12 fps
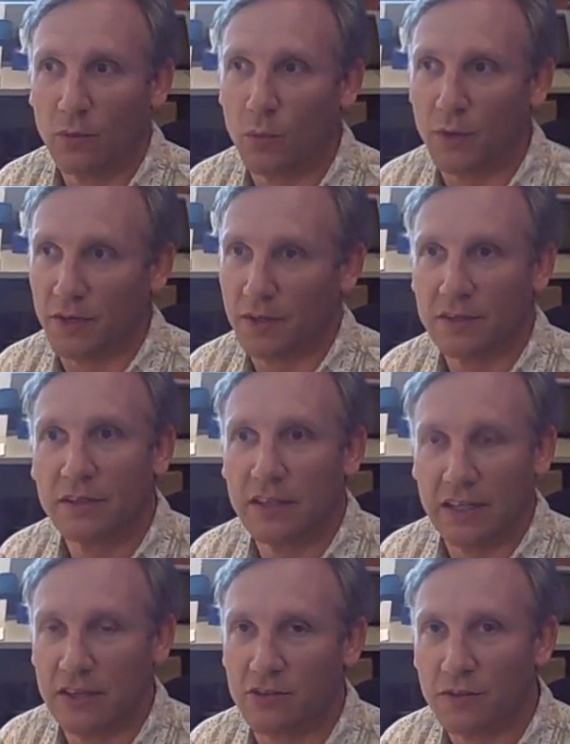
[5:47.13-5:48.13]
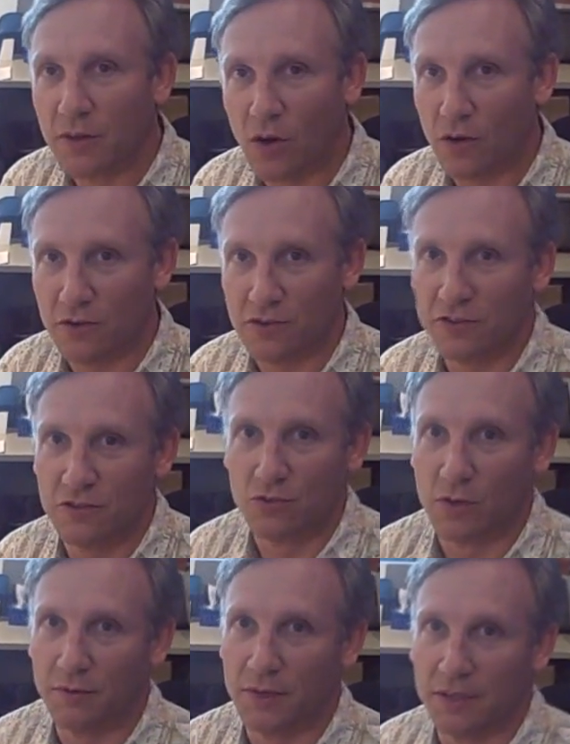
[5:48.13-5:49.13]
When each of the cars is
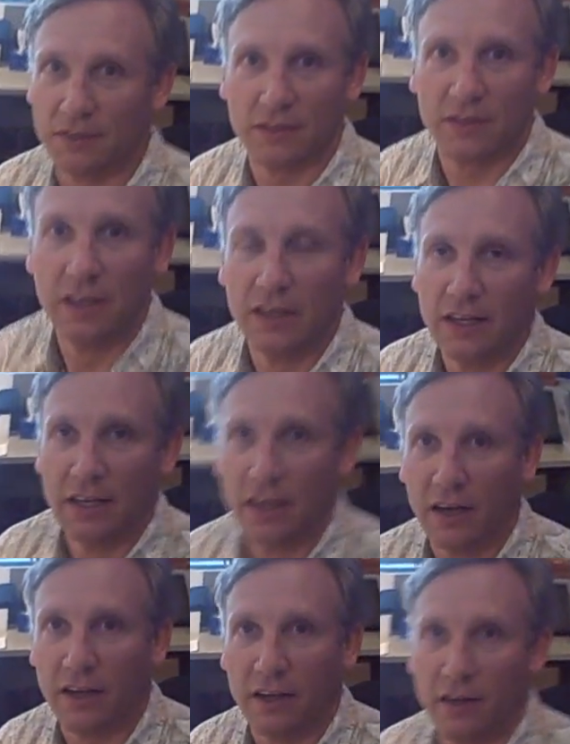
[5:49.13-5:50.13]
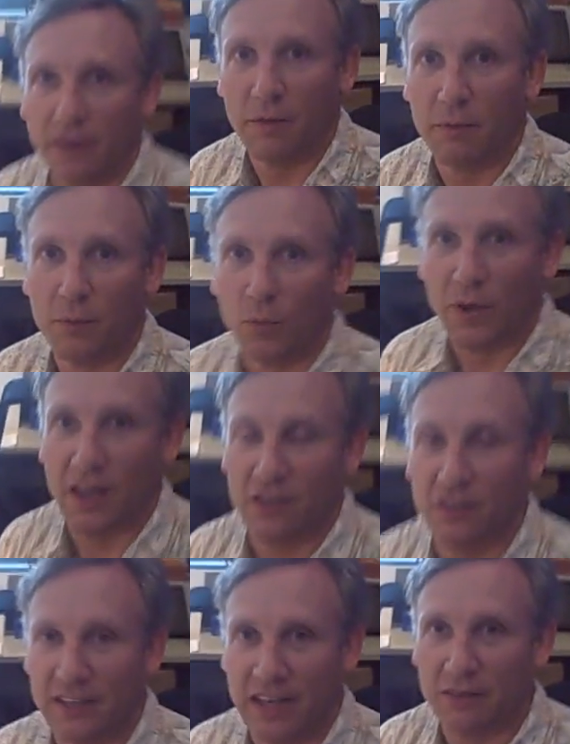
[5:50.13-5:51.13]
driven, we
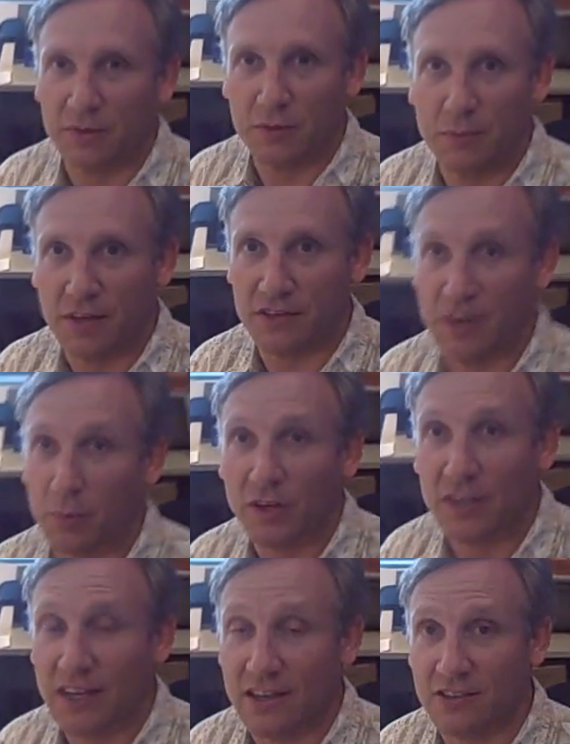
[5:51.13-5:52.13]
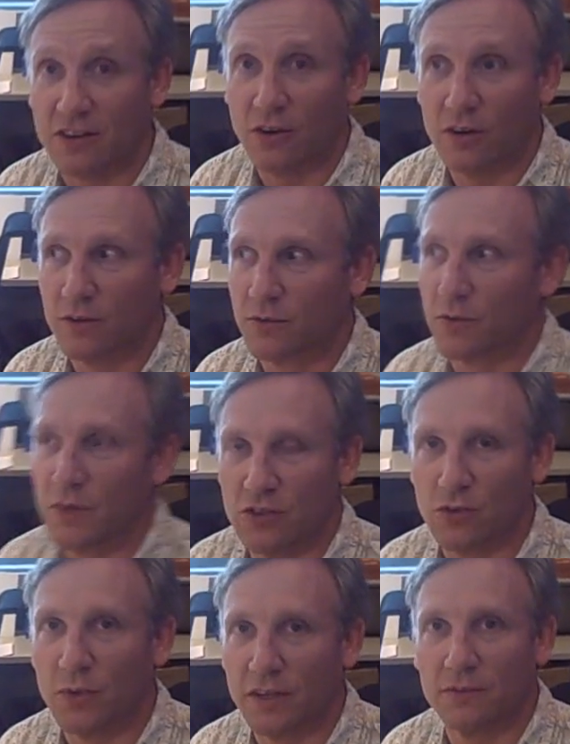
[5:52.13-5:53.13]
actually have a separate gas card for
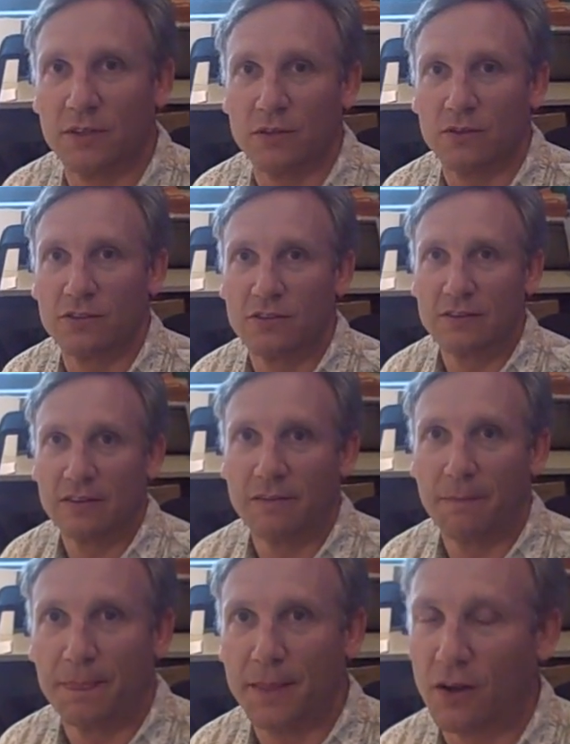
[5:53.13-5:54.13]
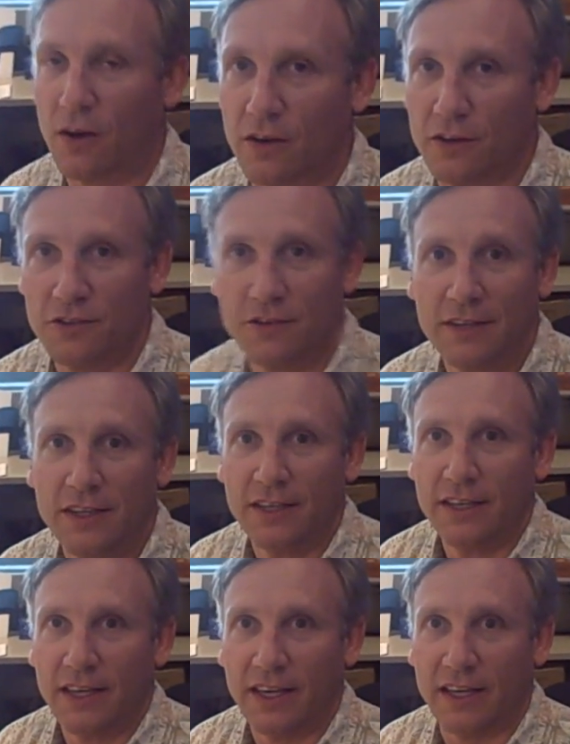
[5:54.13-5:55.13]
each one of those cars.
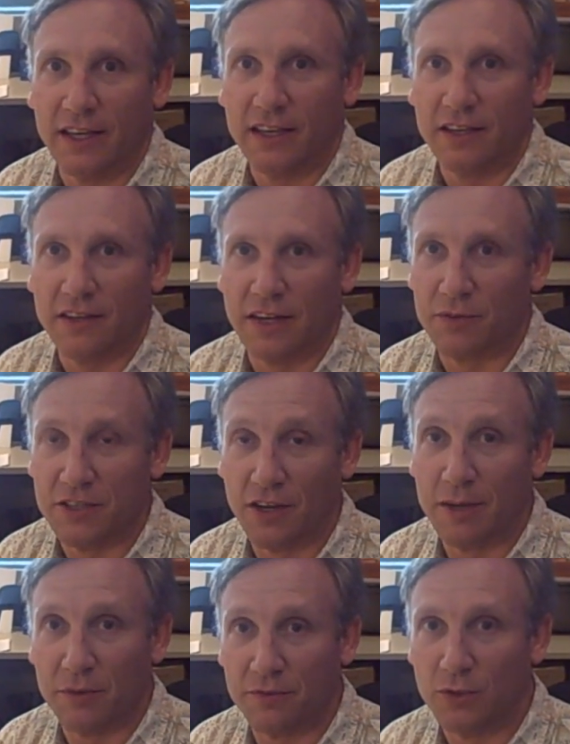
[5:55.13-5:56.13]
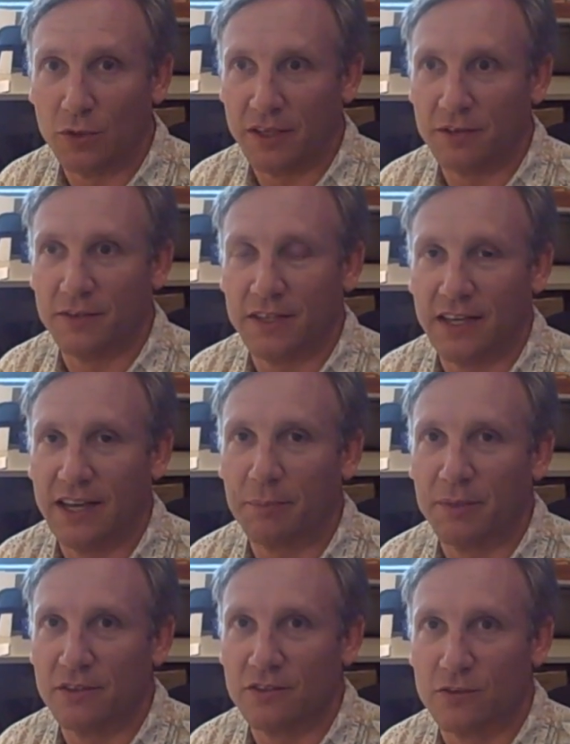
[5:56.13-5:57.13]
And every time a fueling event
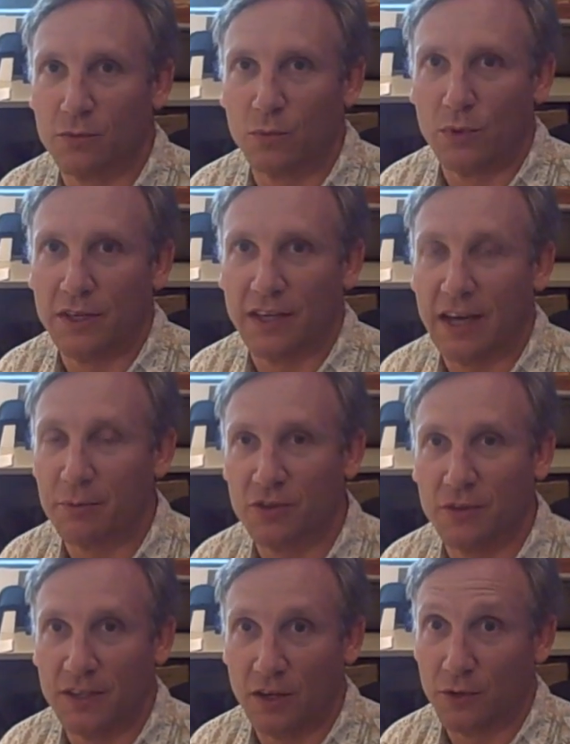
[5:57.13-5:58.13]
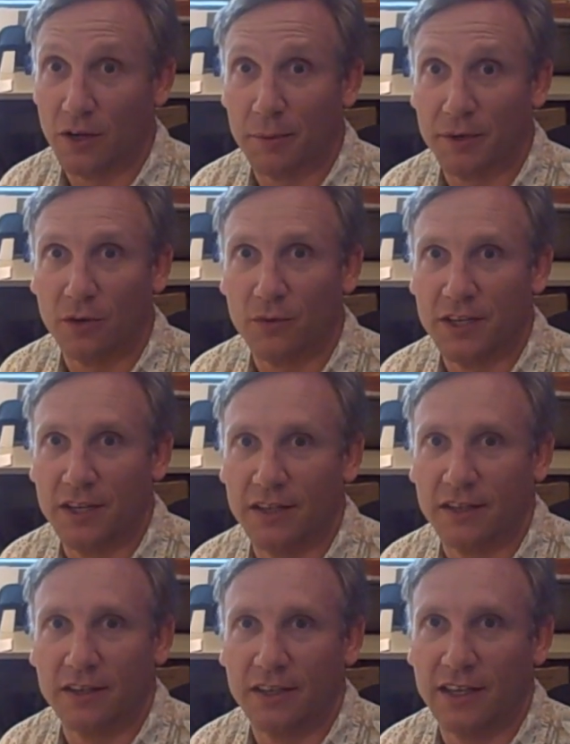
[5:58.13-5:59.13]
happens, we capture the odometer
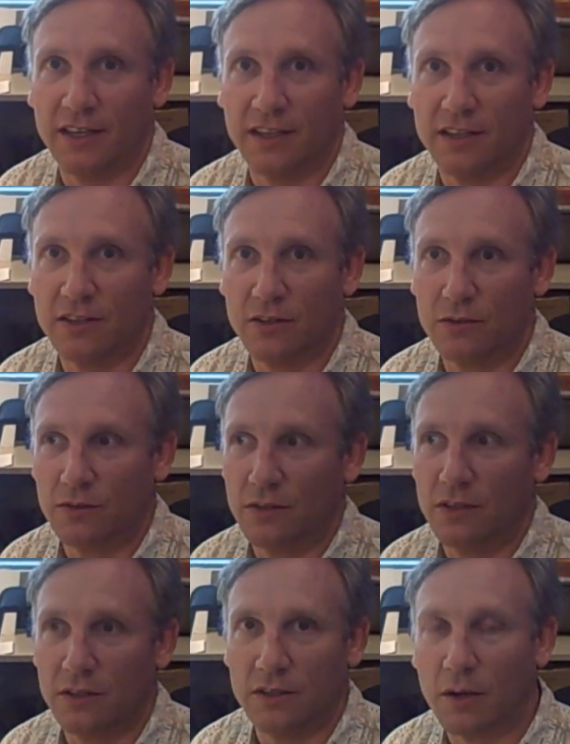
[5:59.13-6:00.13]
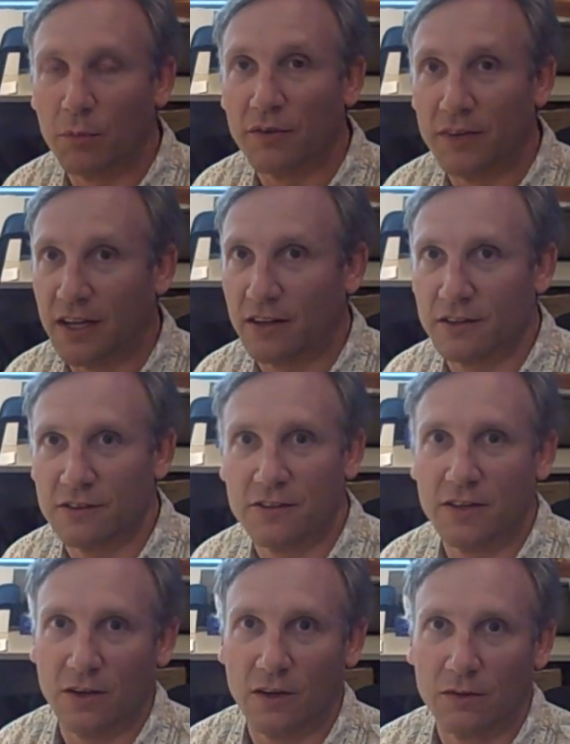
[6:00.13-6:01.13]
reading and the number of gallons
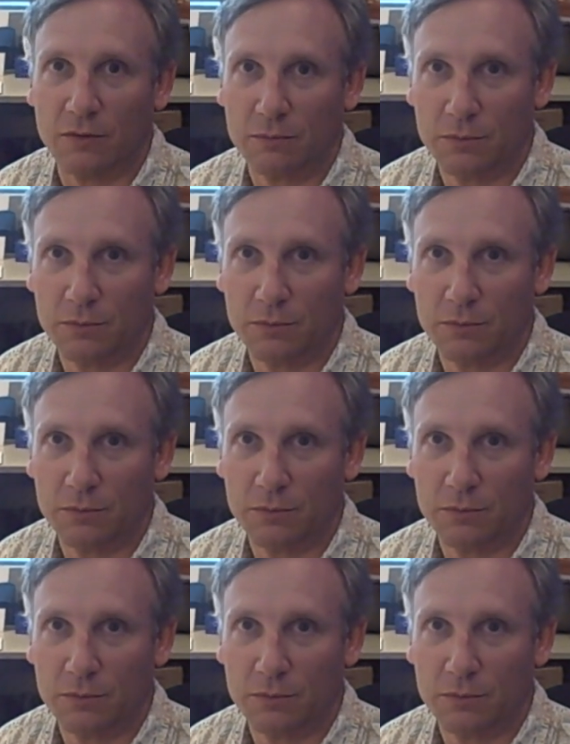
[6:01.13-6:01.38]
that are